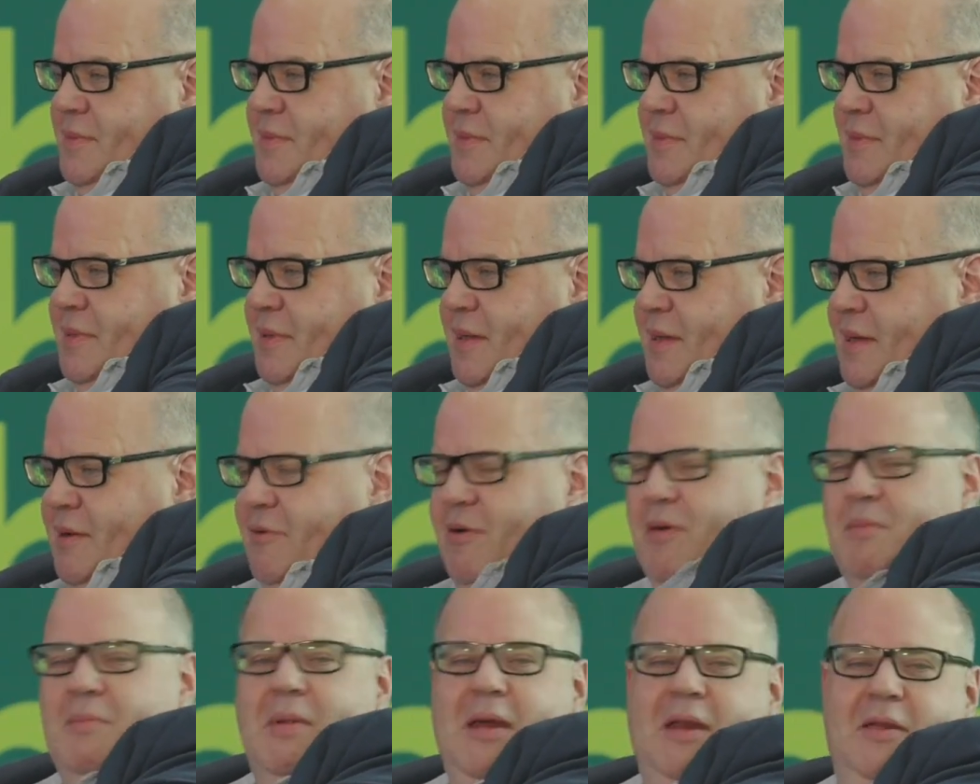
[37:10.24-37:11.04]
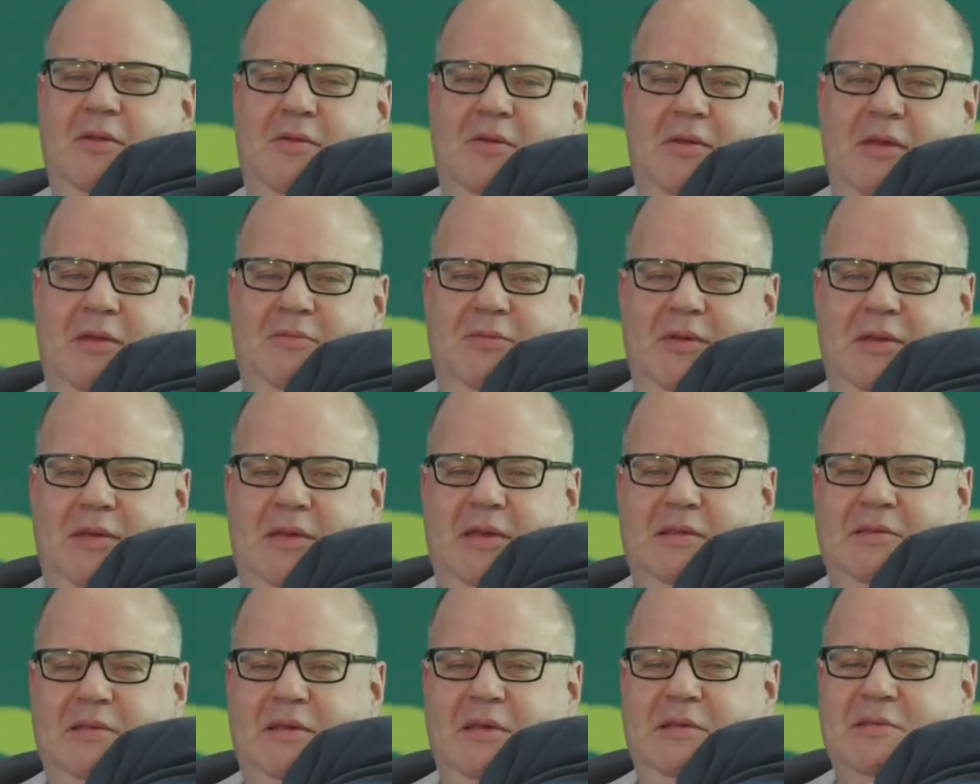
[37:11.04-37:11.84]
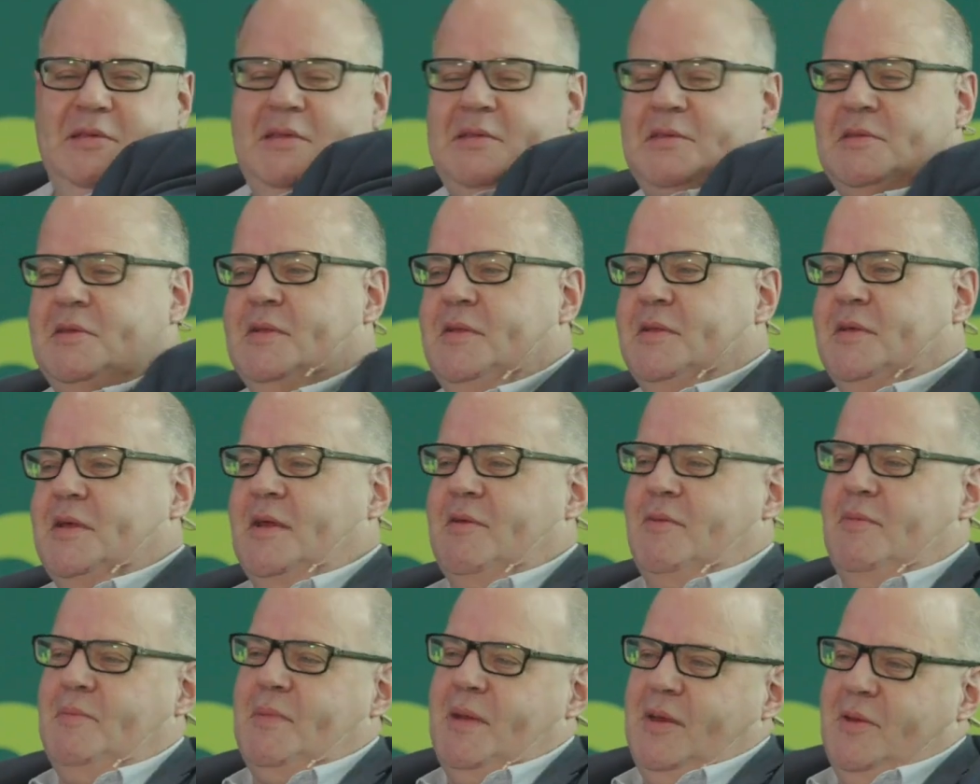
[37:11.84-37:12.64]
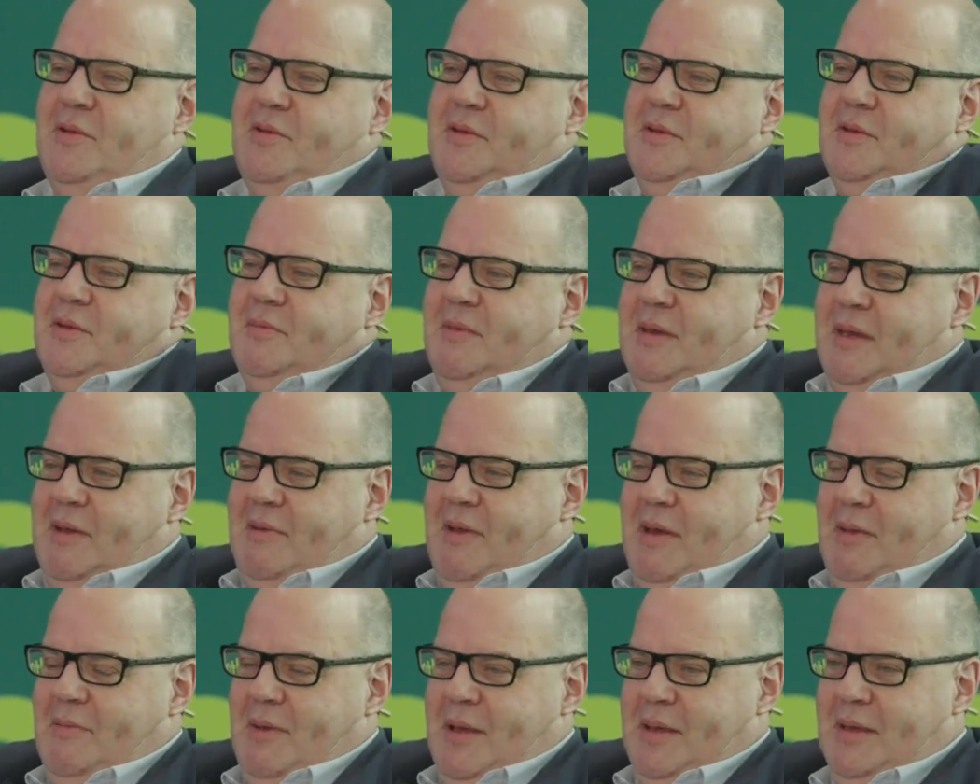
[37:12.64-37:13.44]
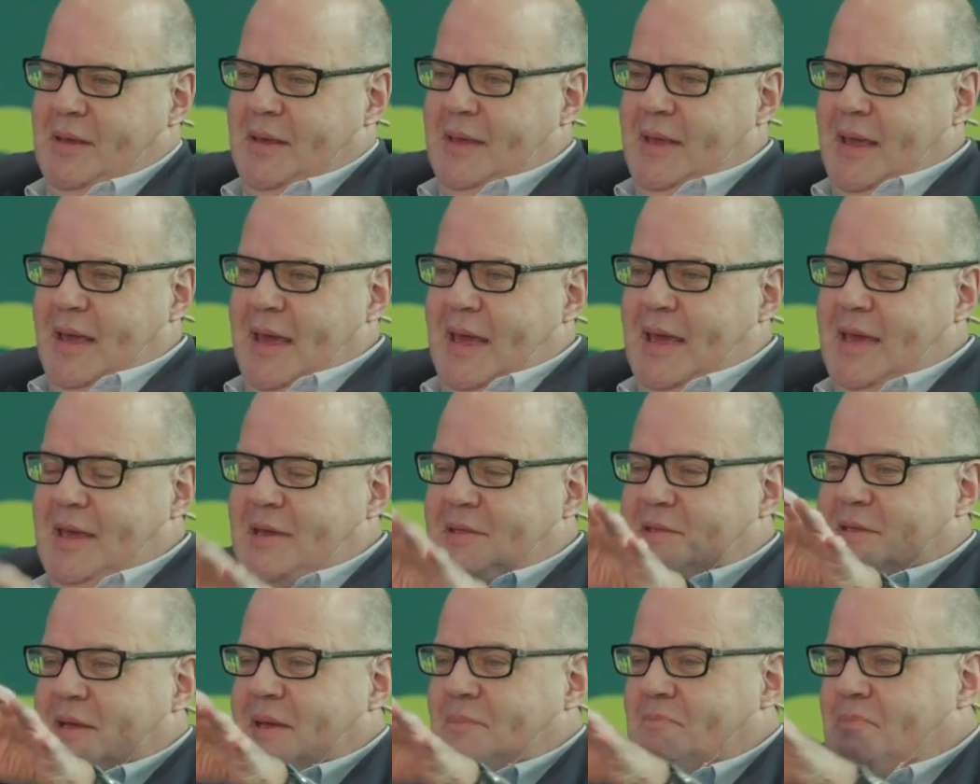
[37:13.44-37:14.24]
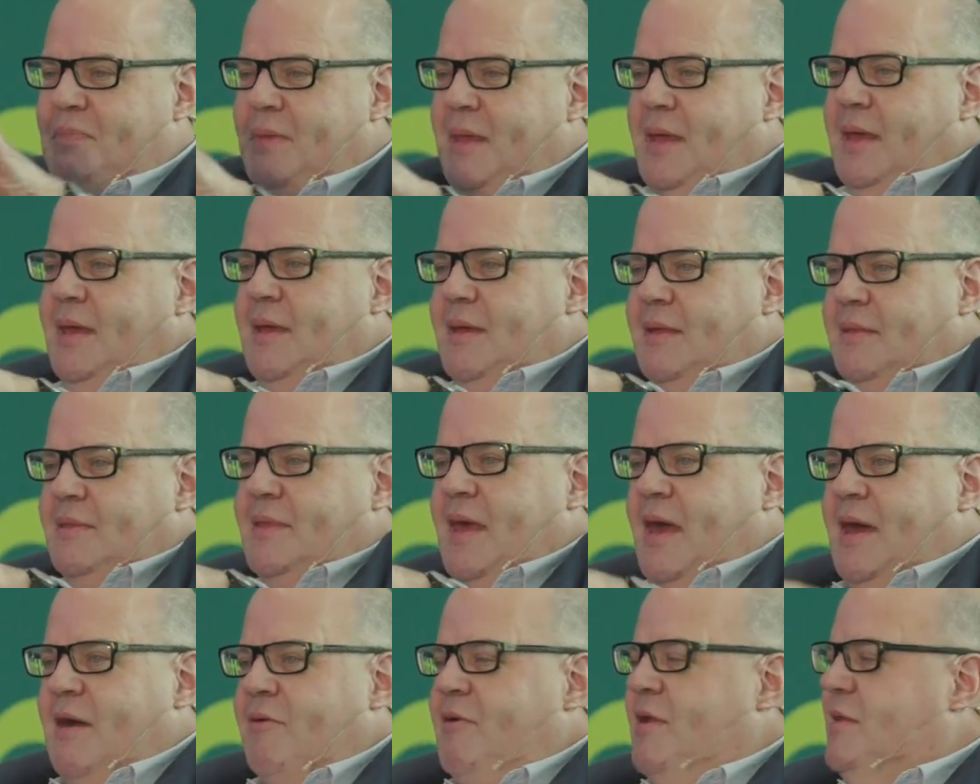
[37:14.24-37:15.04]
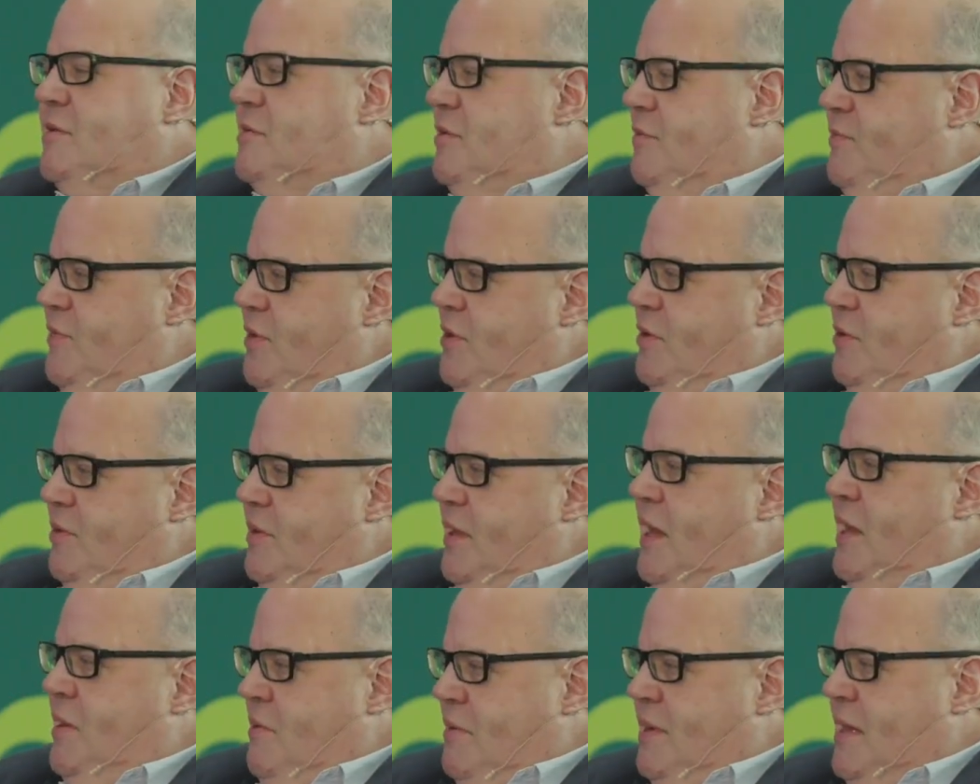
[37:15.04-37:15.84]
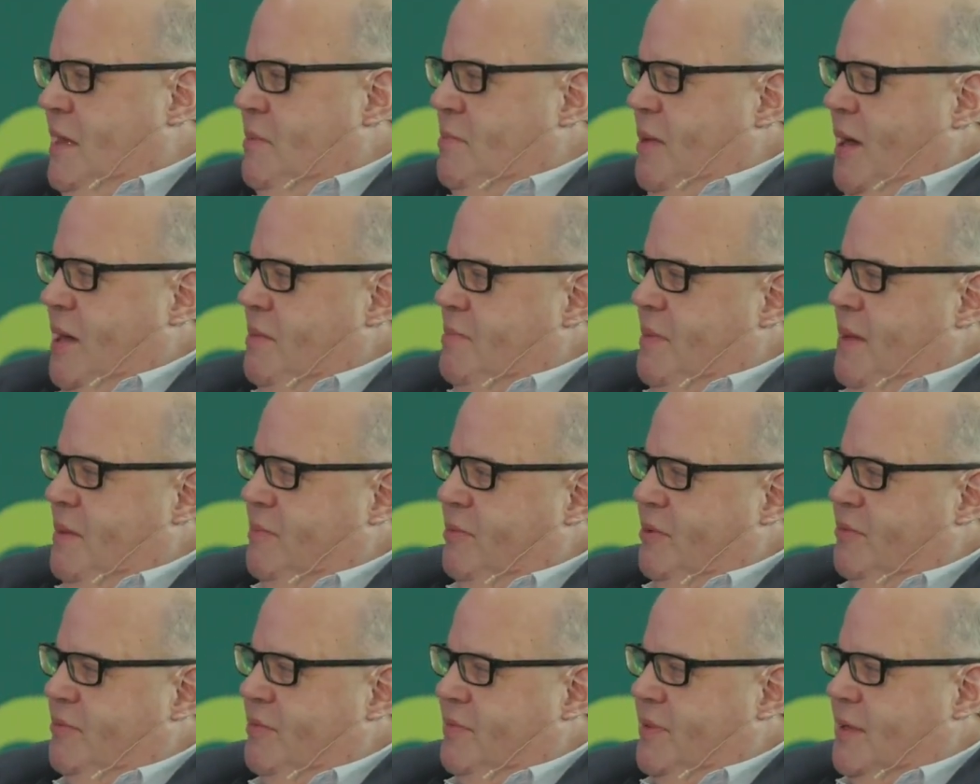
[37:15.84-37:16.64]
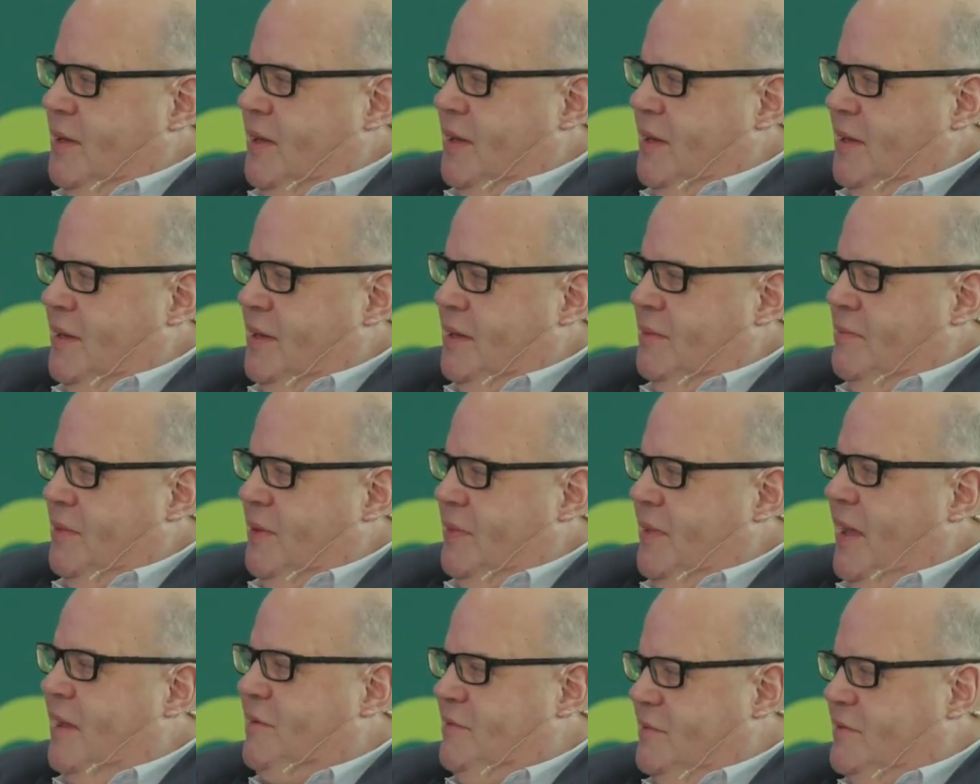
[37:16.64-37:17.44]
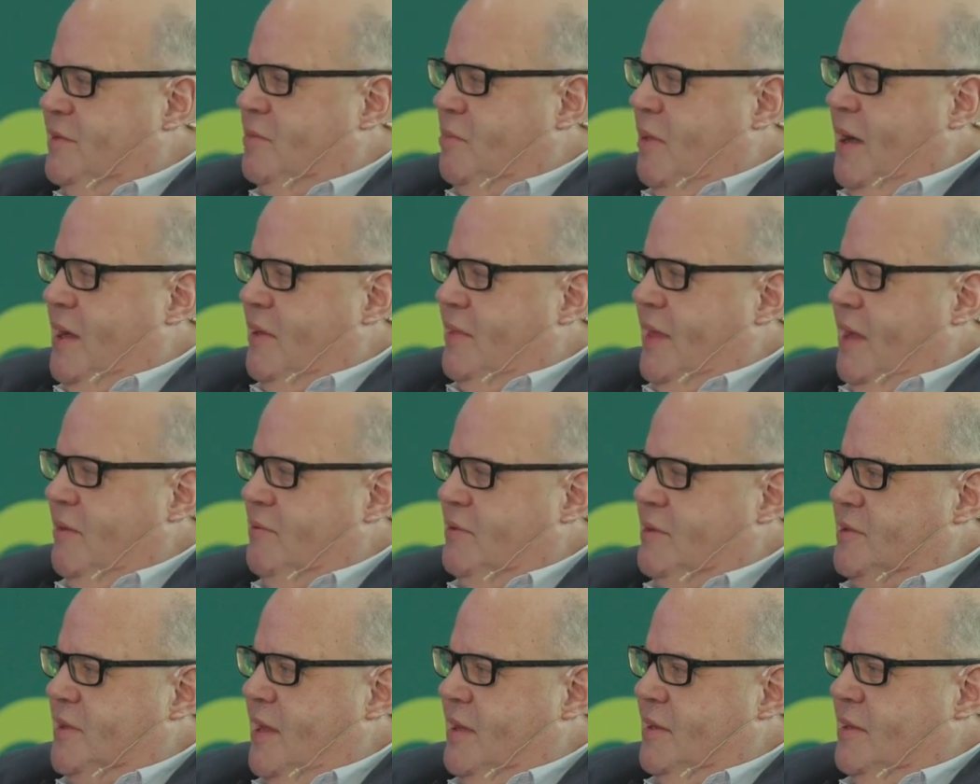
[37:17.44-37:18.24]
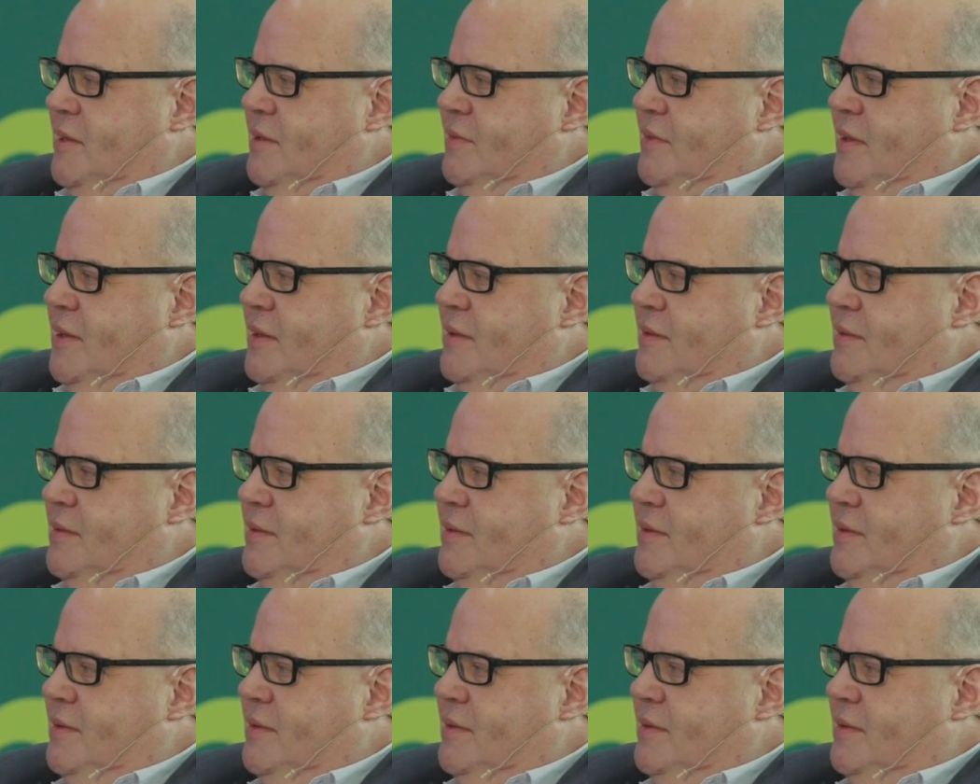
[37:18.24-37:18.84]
the current manager, is he still the current manager? Do we know anyway? They are interviewed only by people from the club, and that's the way that was heading then.